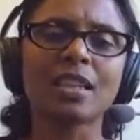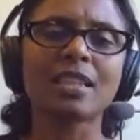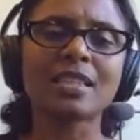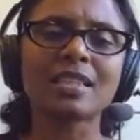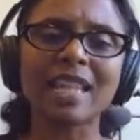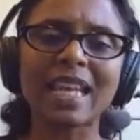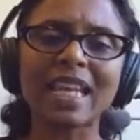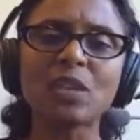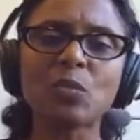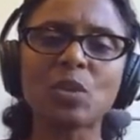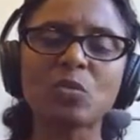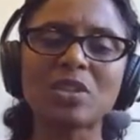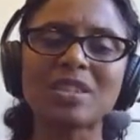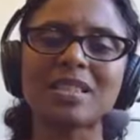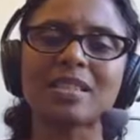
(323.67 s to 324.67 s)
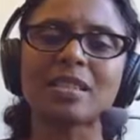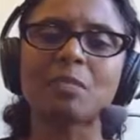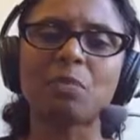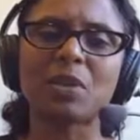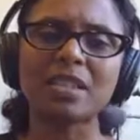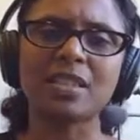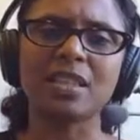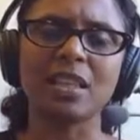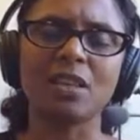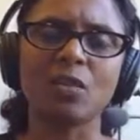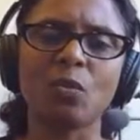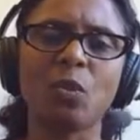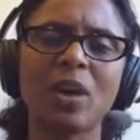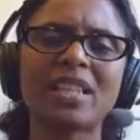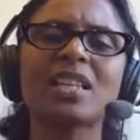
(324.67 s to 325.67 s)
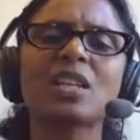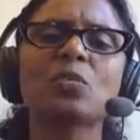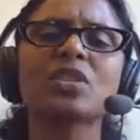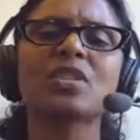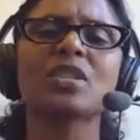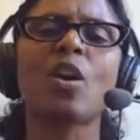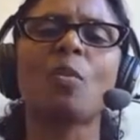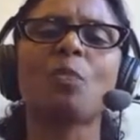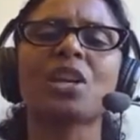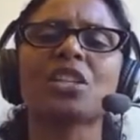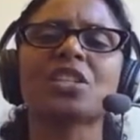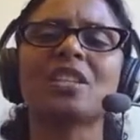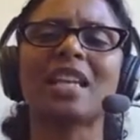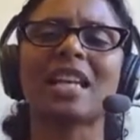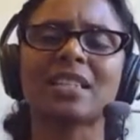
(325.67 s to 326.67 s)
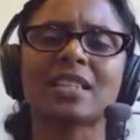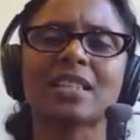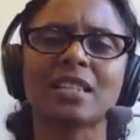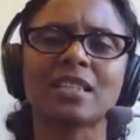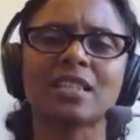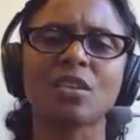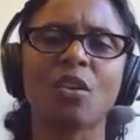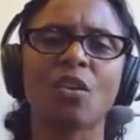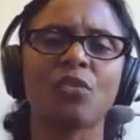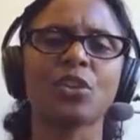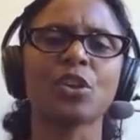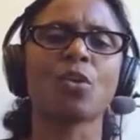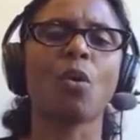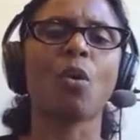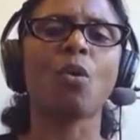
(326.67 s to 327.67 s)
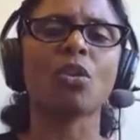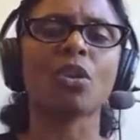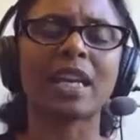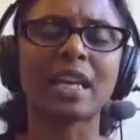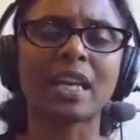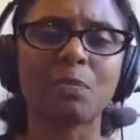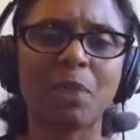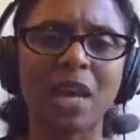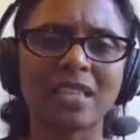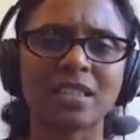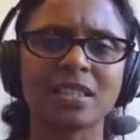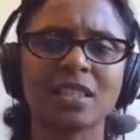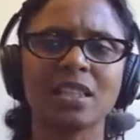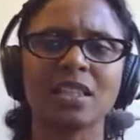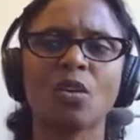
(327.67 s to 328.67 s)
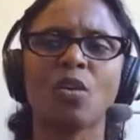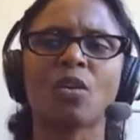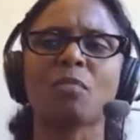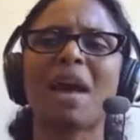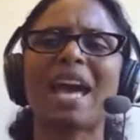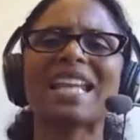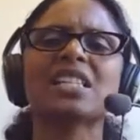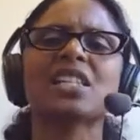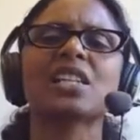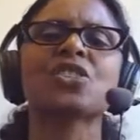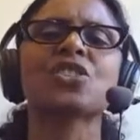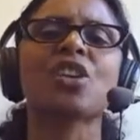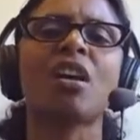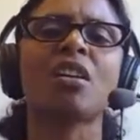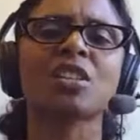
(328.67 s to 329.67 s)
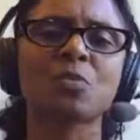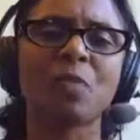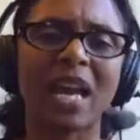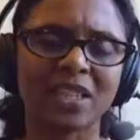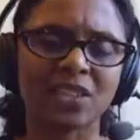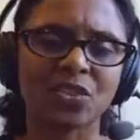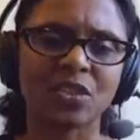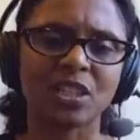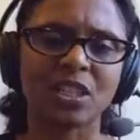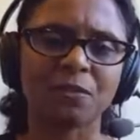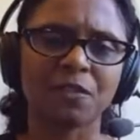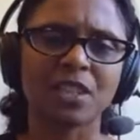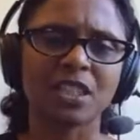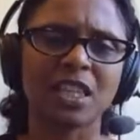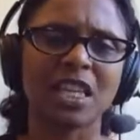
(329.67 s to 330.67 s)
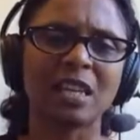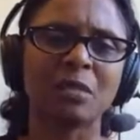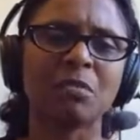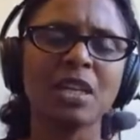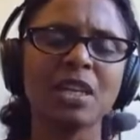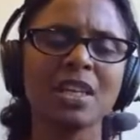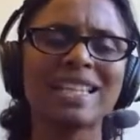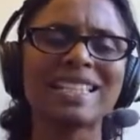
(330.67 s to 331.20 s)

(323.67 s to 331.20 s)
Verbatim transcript: the second one was the simplicity, whether it was the operational excellence of you know ordering capacity or managing chargebacks to the different team,